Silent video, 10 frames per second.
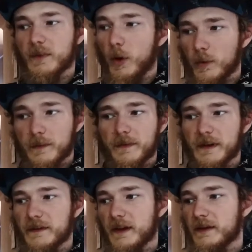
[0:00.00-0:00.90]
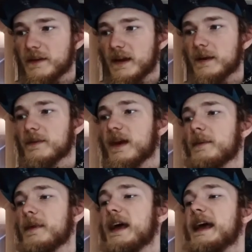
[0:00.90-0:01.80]
all things at the same
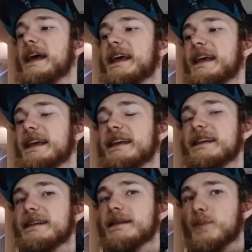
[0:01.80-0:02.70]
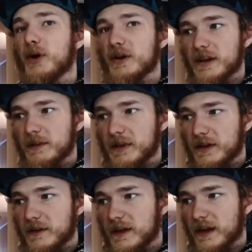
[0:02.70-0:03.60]
time is partly
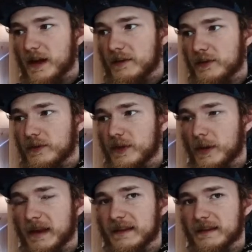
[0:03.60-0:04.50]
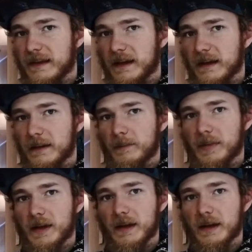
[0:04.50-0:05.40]
because they have to stop at 10
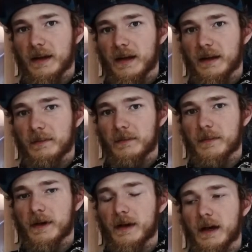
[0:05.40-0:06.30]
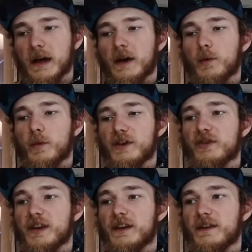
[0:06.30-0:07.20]
p.m.
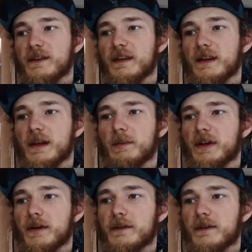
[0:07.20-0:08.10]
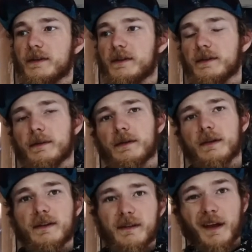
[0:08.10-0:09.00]
which in Sydney, because
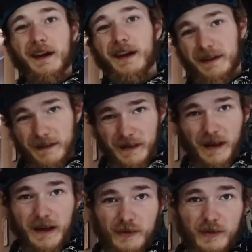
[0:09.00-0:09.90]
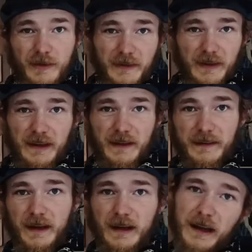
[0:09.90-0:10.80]
it's not in actual Sydney,
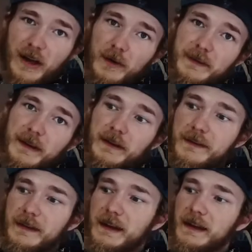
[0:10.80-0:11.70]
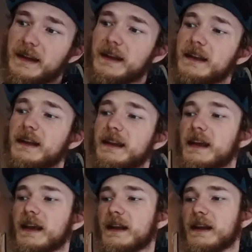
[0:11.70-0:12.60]
it's kind of like outside the city, they
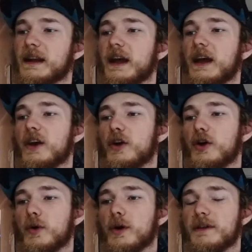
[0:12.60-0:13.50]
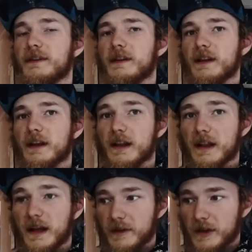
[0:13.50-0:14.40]
can go until
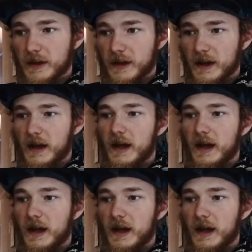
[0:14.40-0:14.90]
11.